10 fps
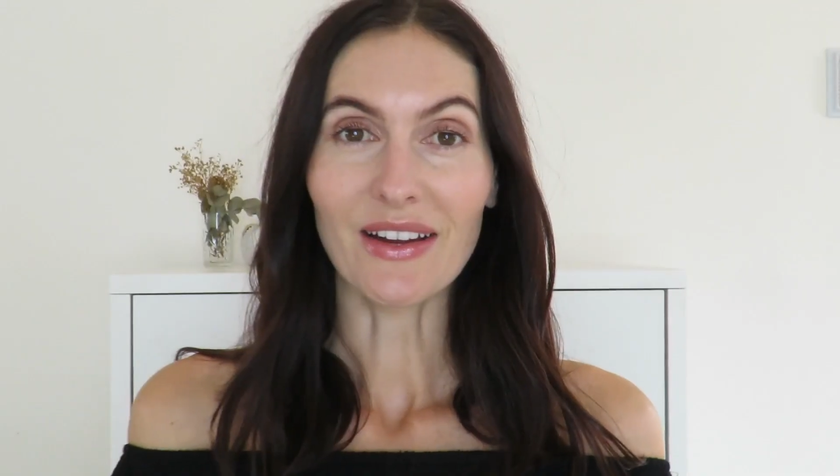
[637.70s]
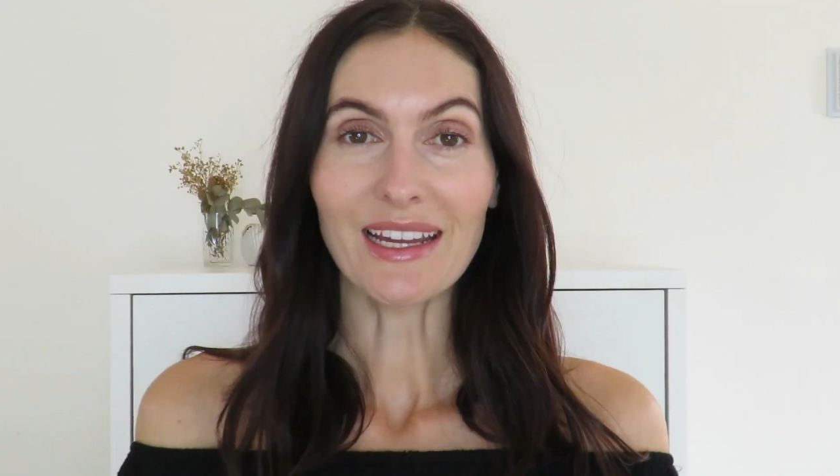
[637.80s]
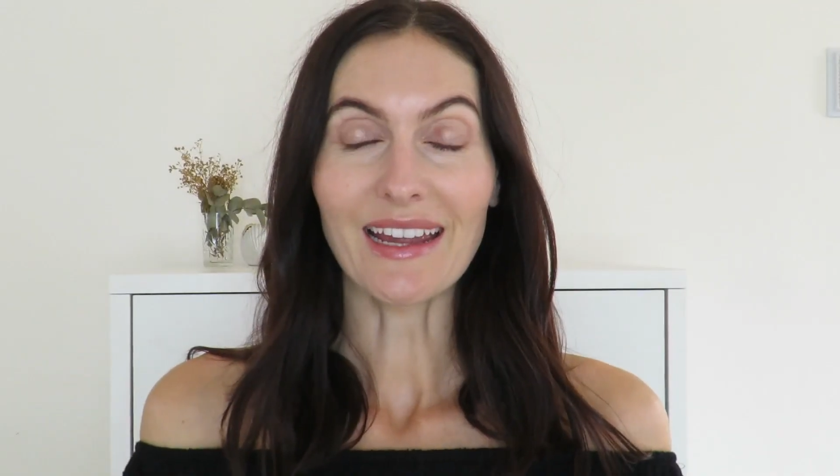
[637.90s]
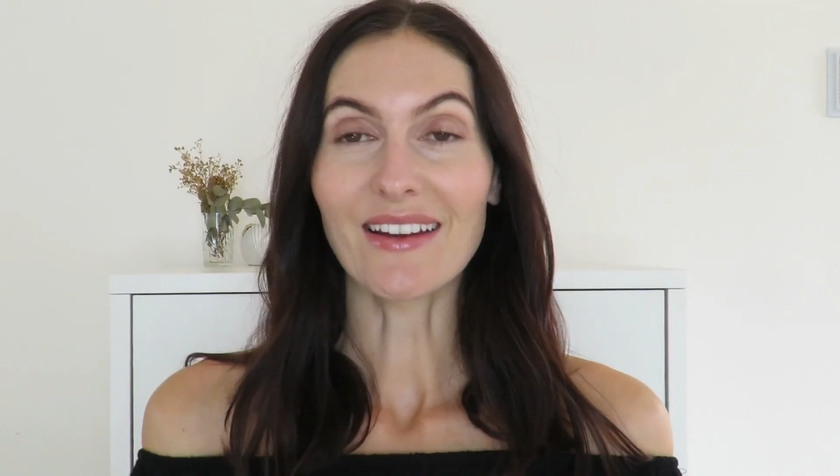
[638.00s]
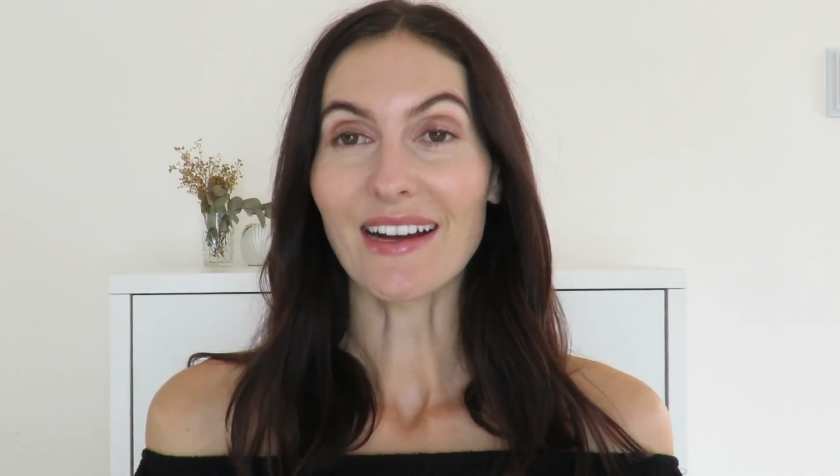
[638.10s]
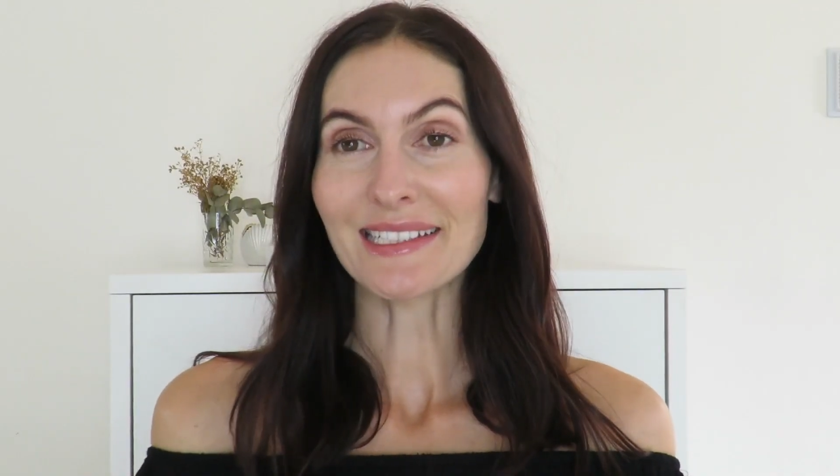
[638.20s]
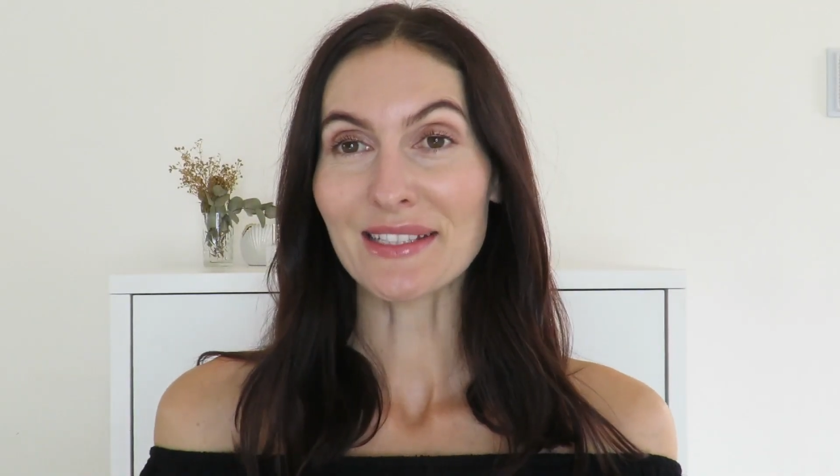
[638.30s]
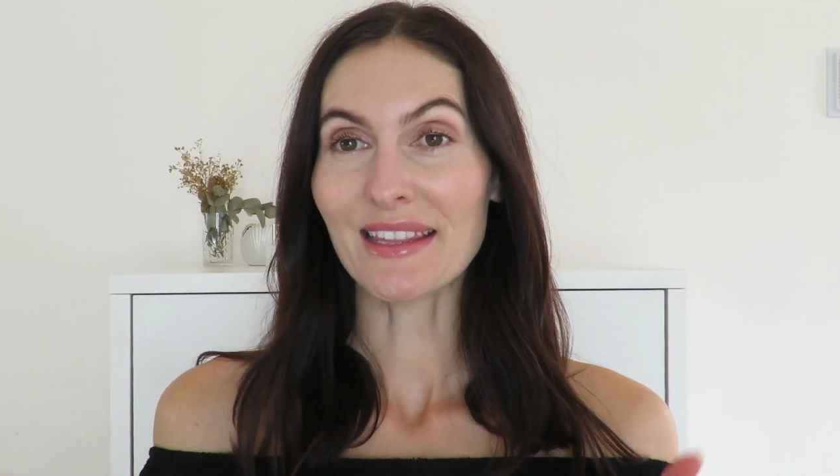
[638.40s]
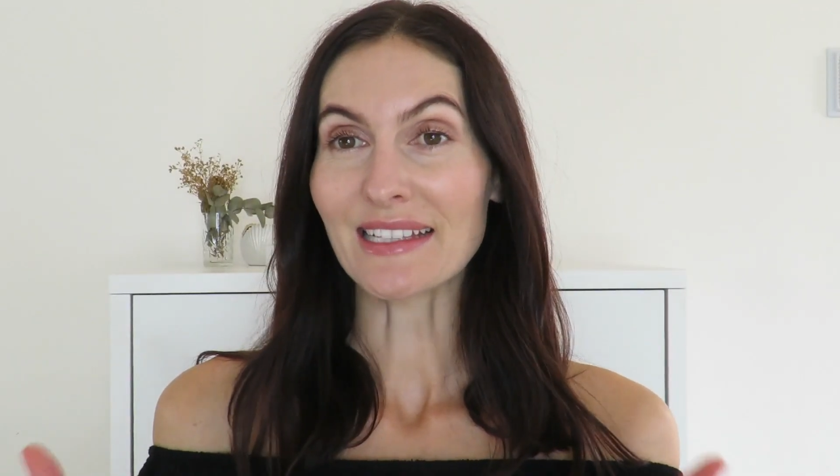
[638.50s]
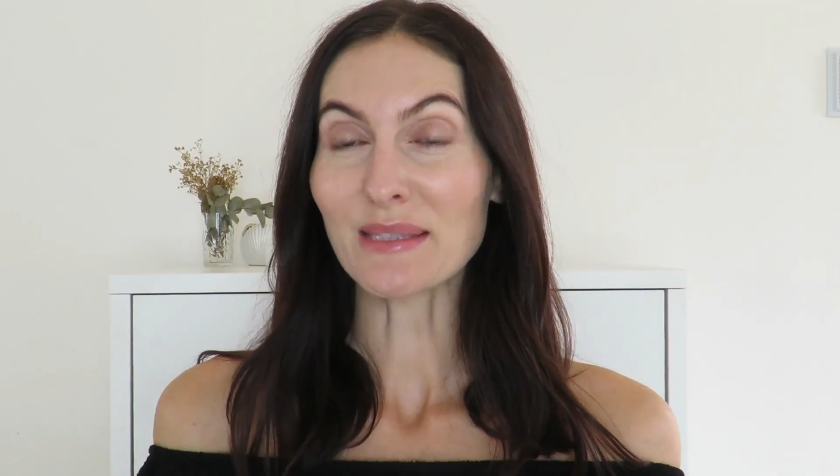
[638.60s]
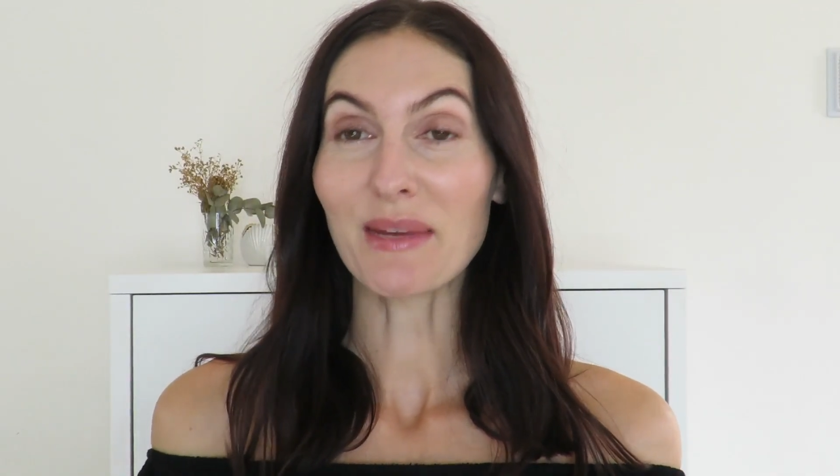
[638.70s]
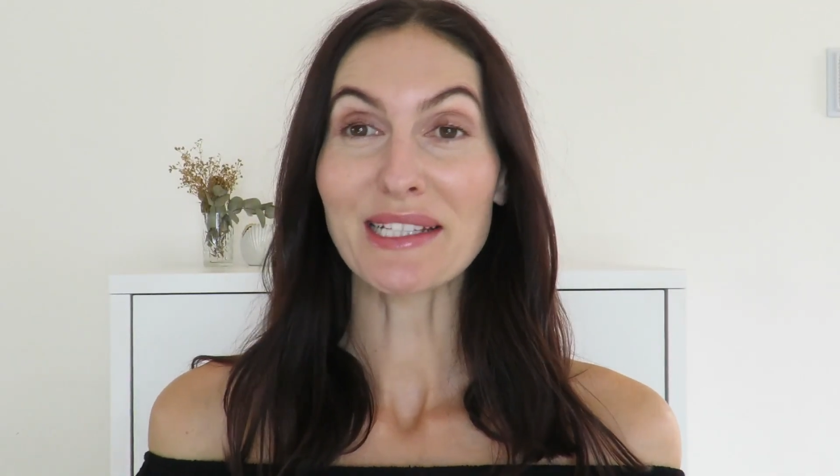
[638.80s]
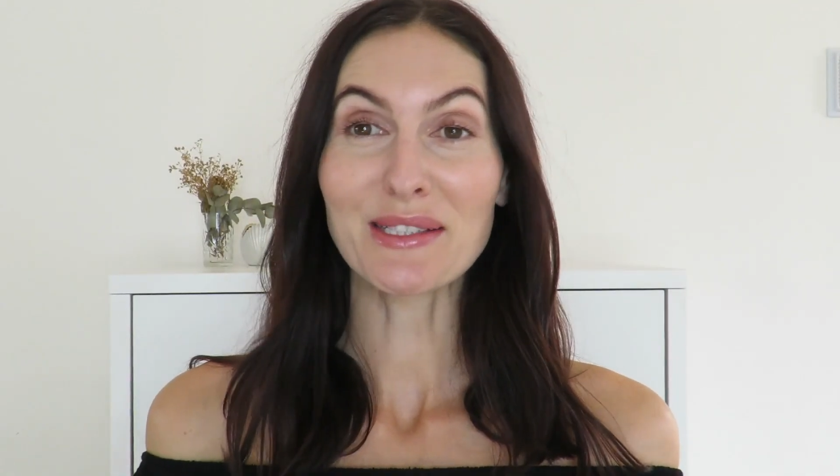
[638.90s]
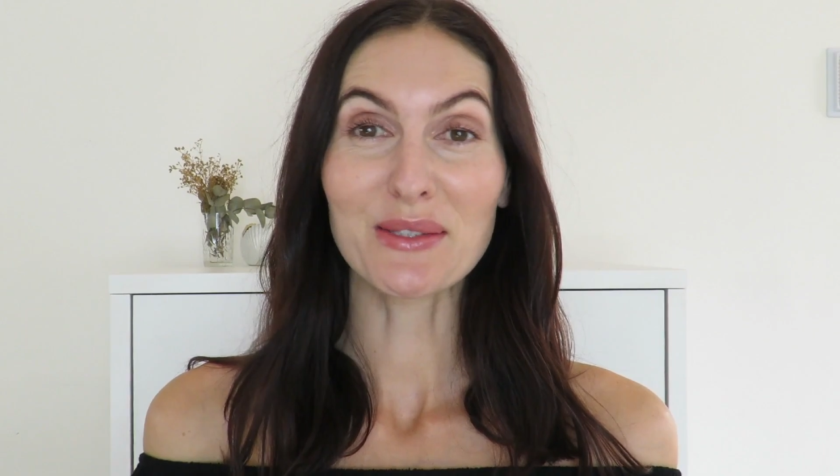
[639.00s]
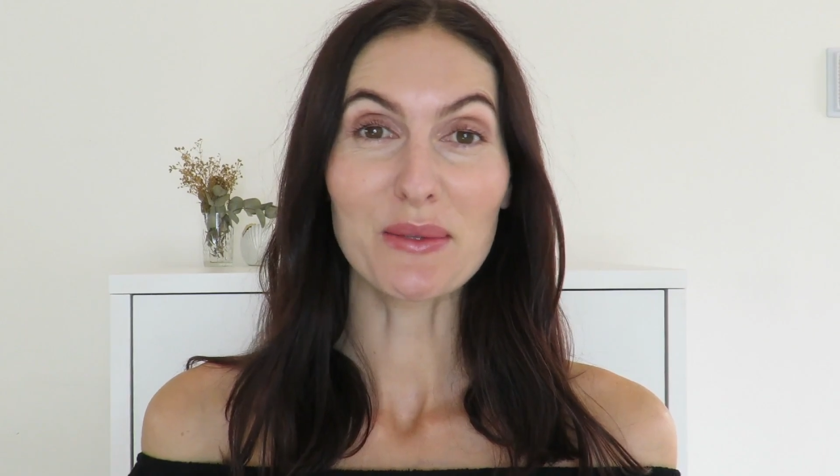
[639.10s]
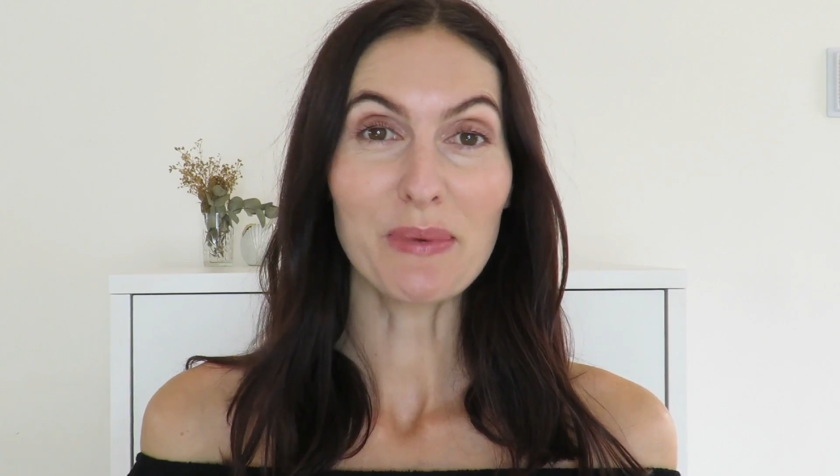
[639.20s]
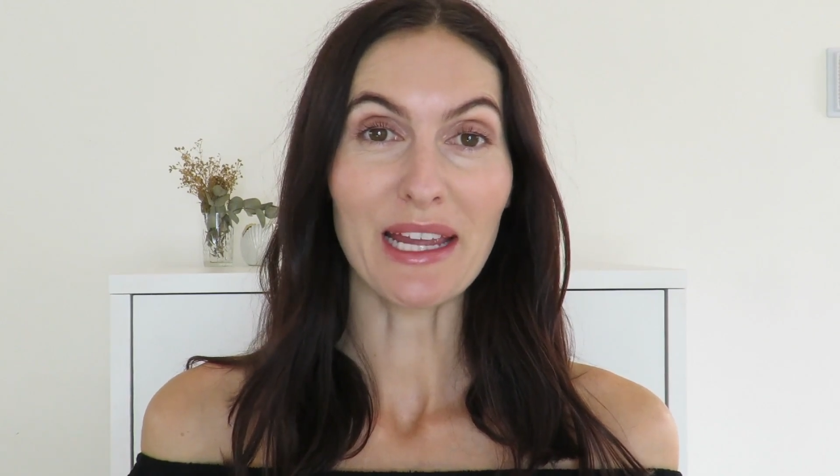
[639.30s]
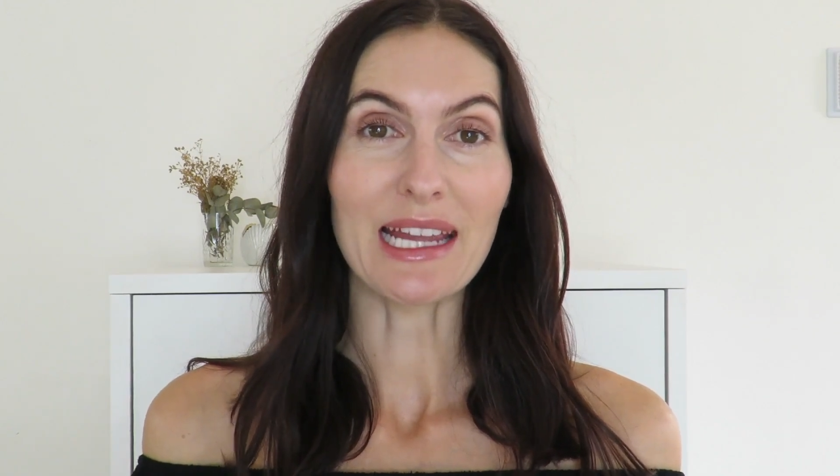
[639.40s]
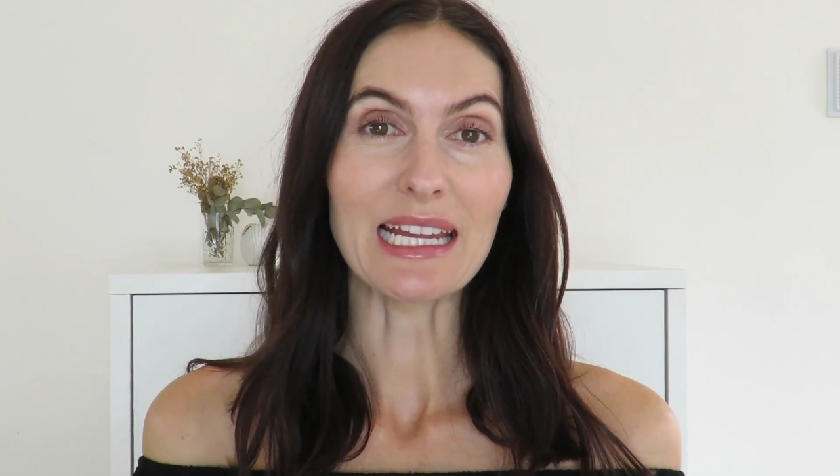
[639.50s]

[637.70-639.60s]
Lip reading: Okay guys, so that's my super